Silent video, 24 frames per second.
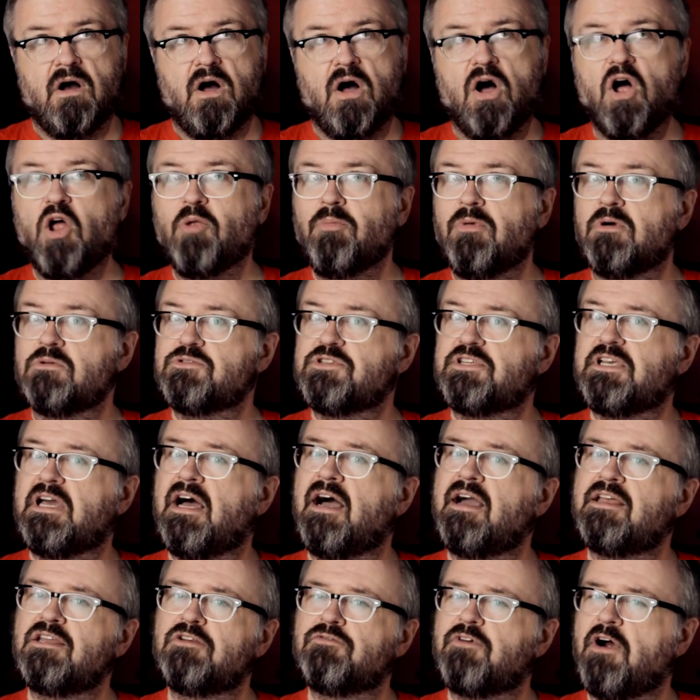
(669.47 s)
almost
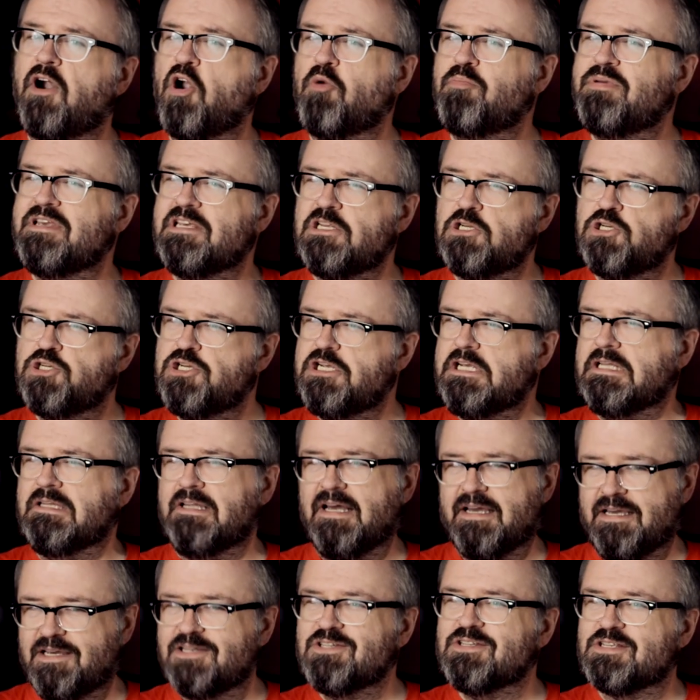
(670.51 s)
kind of RPG
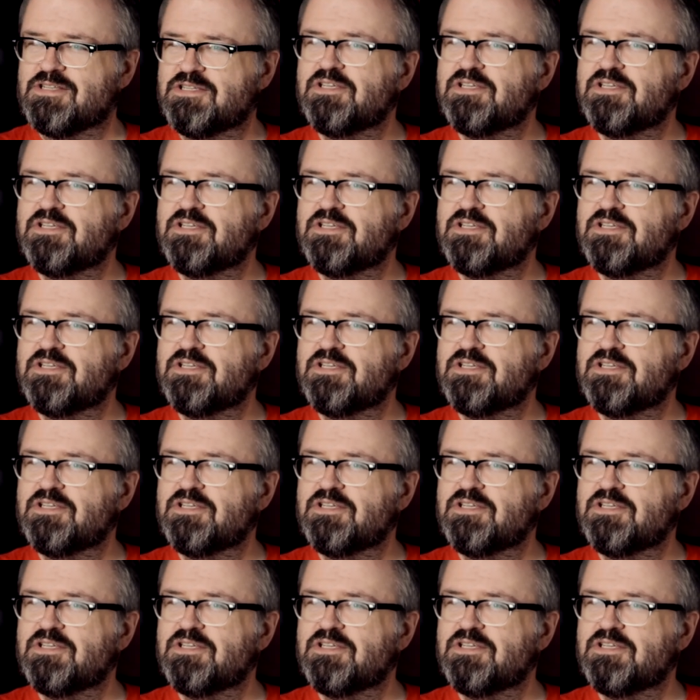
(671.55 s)
like to